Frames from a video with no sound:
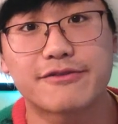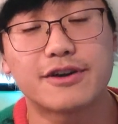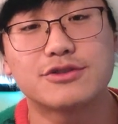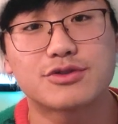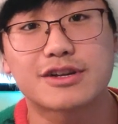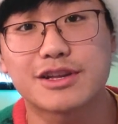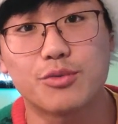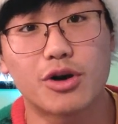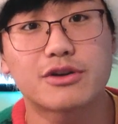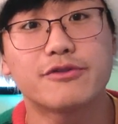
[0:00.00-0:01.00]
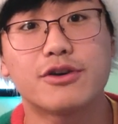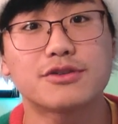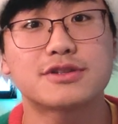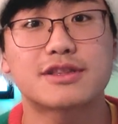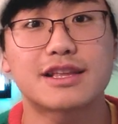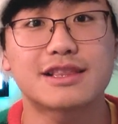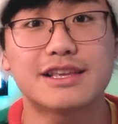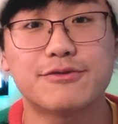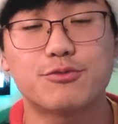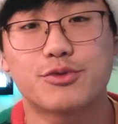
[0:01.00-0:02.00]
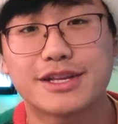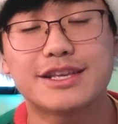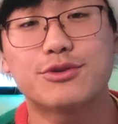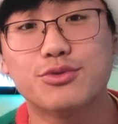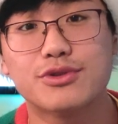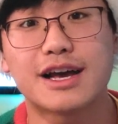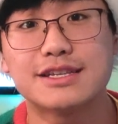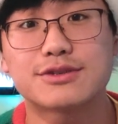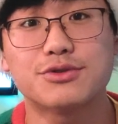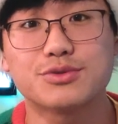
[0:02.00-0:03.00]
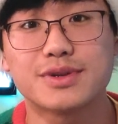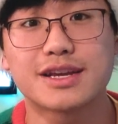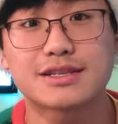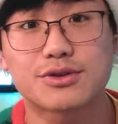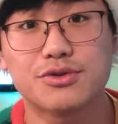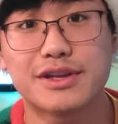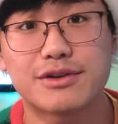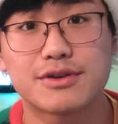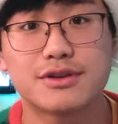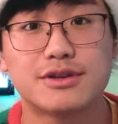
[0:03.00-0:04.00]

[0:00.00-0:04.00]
fun trickling waterfalls that leave really cool icicles when it gets cold out.